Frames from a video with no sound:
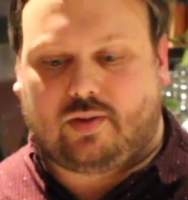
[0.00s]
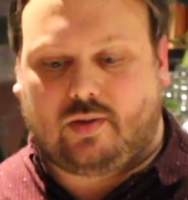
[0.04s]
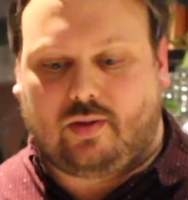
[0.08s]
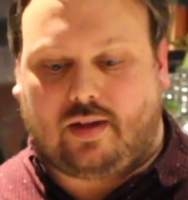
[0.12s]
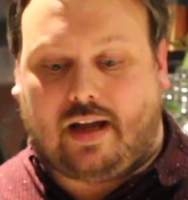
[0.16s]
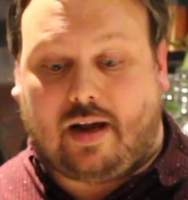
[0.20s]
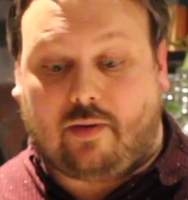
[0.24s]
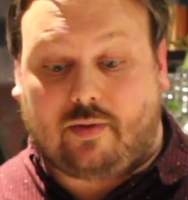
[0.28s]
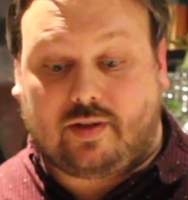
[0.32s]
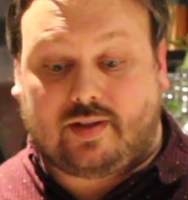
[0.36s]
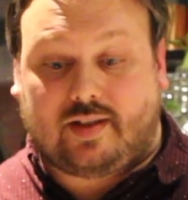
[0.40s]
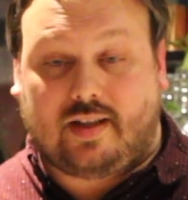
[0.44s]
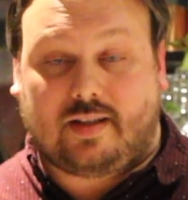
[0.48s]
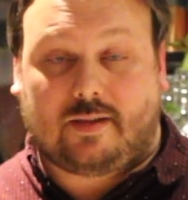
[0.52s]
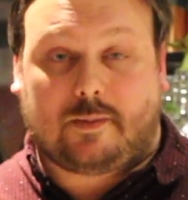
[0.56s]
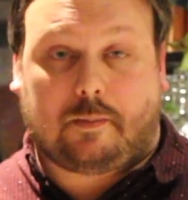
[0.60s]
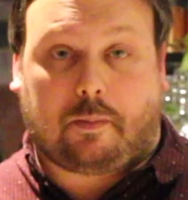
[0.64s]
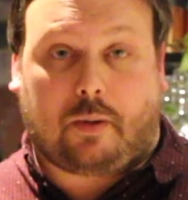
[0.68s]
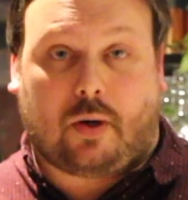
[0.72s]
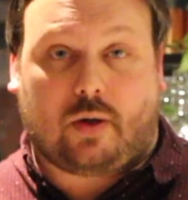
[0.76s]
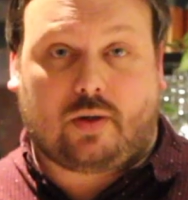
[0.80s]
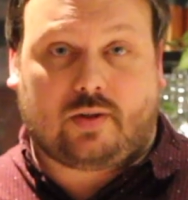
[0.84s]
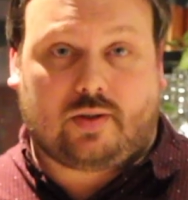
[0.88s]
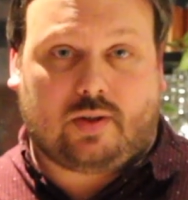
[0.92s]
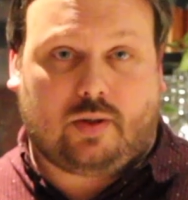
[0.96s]
So that was his
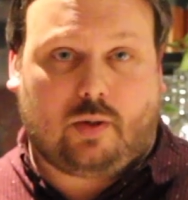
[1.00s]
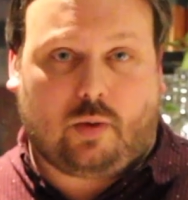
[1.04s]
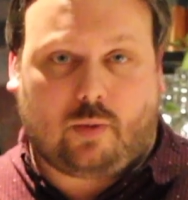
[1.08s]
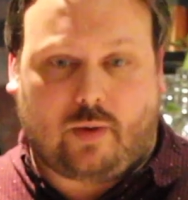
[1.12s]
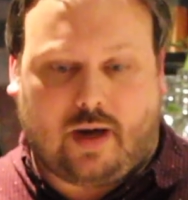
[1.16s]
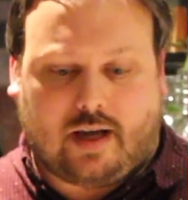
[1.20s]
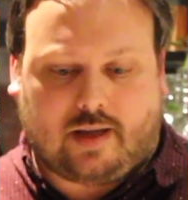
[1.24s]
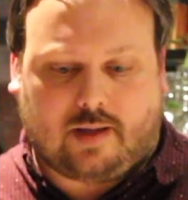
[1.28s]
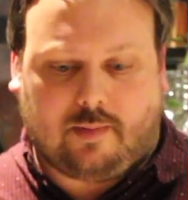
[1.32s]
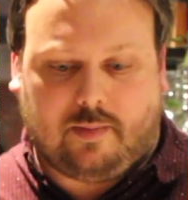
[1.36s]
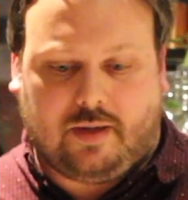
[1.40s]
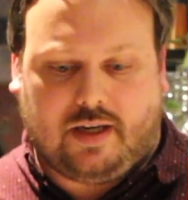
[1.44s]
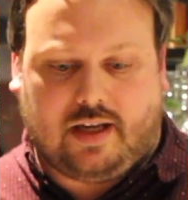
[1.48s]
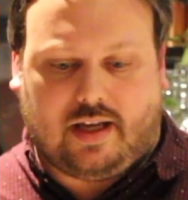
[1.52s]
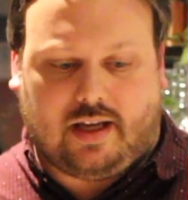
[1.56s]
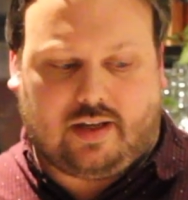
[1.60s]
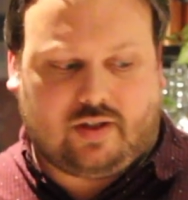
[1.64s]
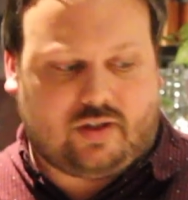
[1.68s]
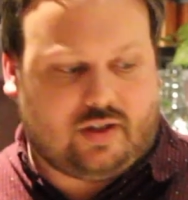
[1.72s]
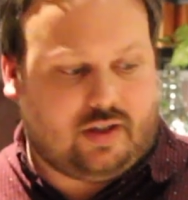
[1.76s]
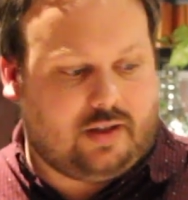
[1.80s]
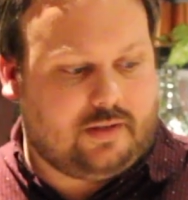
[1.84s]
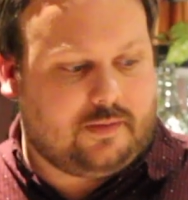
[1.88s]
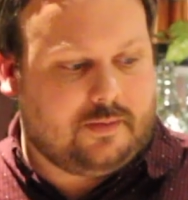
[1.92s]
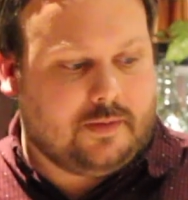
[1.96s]
personal
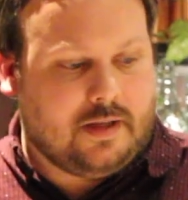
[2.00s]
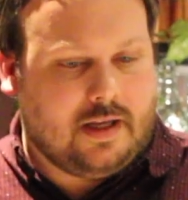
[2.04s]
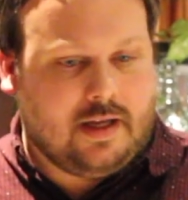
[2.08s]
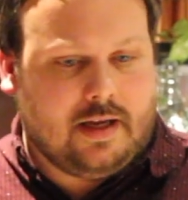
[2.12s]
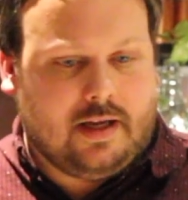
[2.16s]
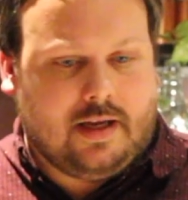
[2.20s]
recommendation.